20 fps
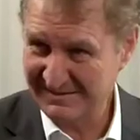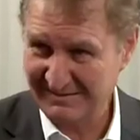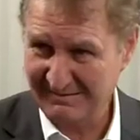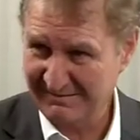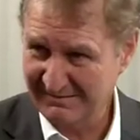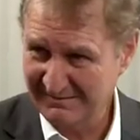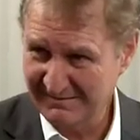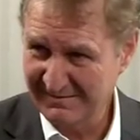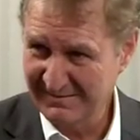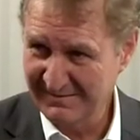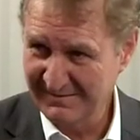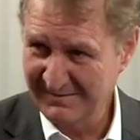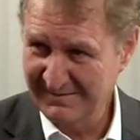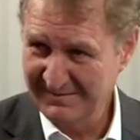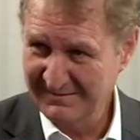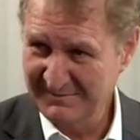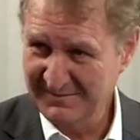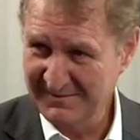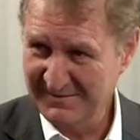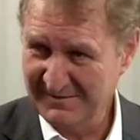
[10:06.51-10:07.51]
now.
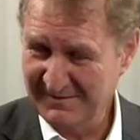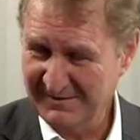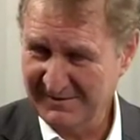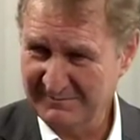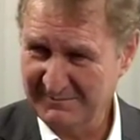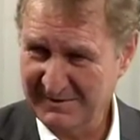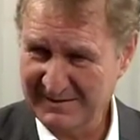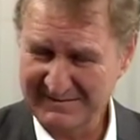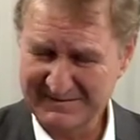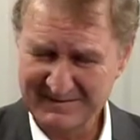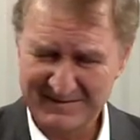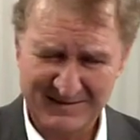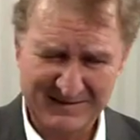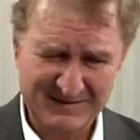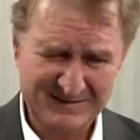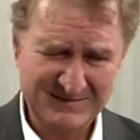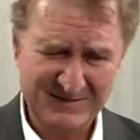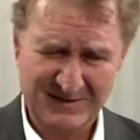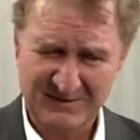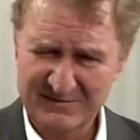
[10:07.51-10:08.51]
It makes
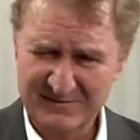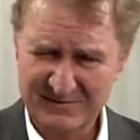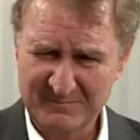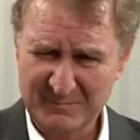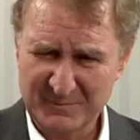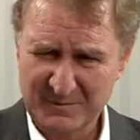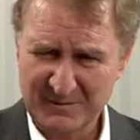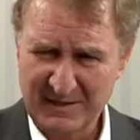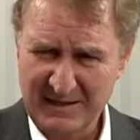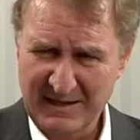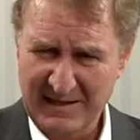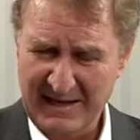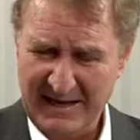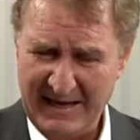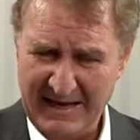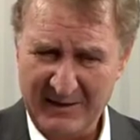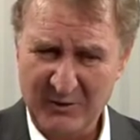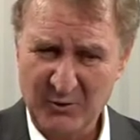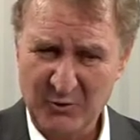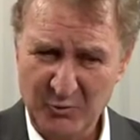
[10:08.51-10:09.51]
things so simple.
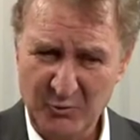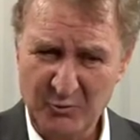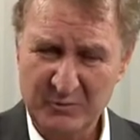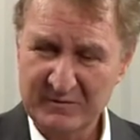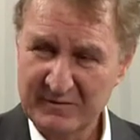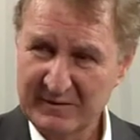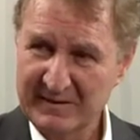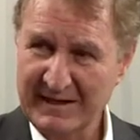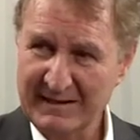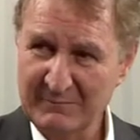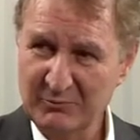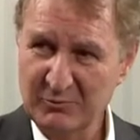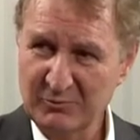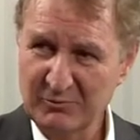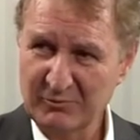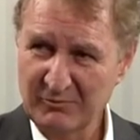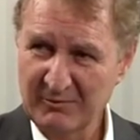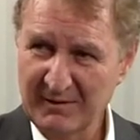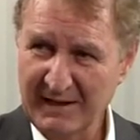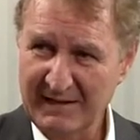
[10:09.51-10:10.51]
And who has
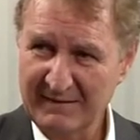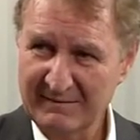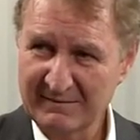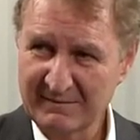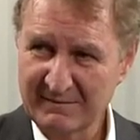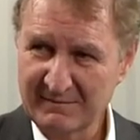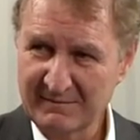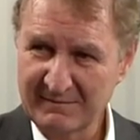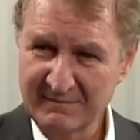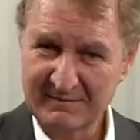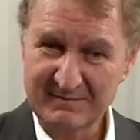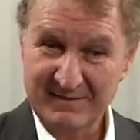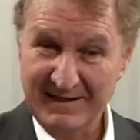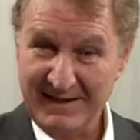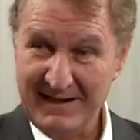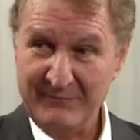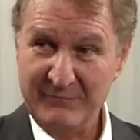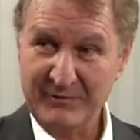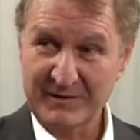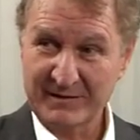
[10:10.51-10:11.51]
enabled all that?
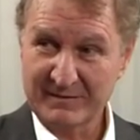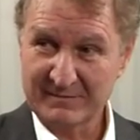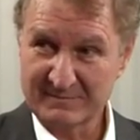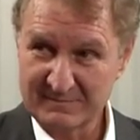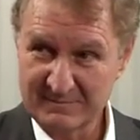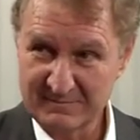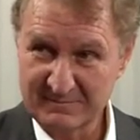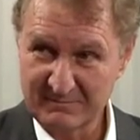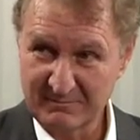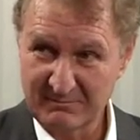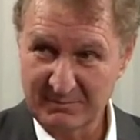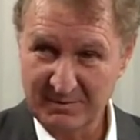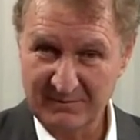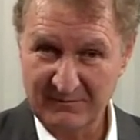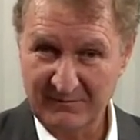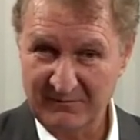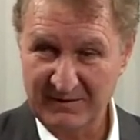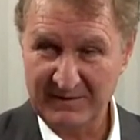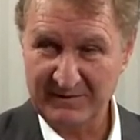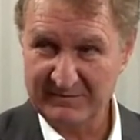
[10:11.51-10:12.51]
South Africans,
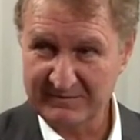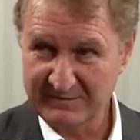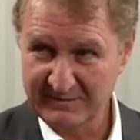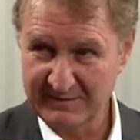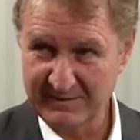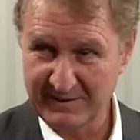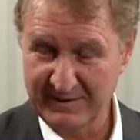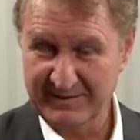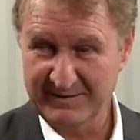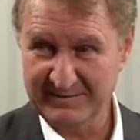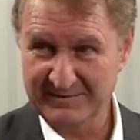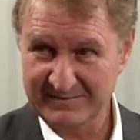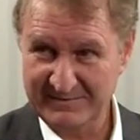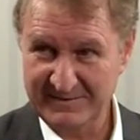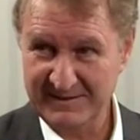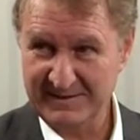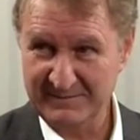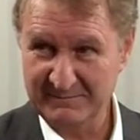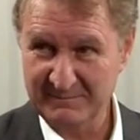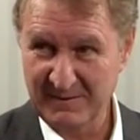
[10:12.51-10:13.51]
Bill Feast and his
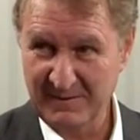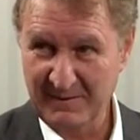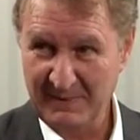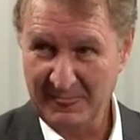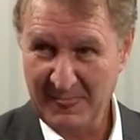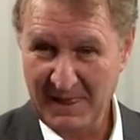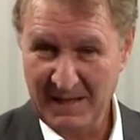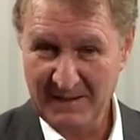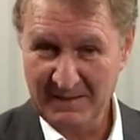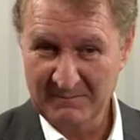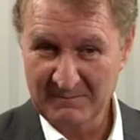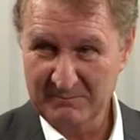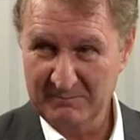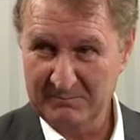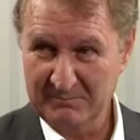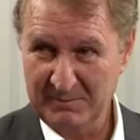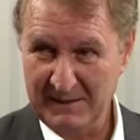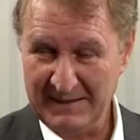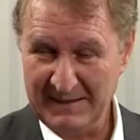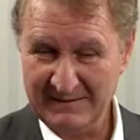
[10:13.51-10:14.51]
team.
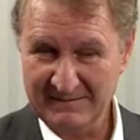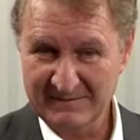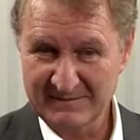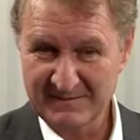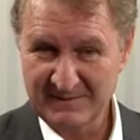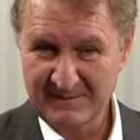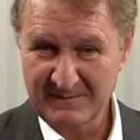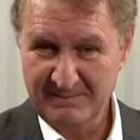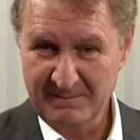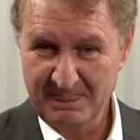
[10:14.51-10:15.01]
But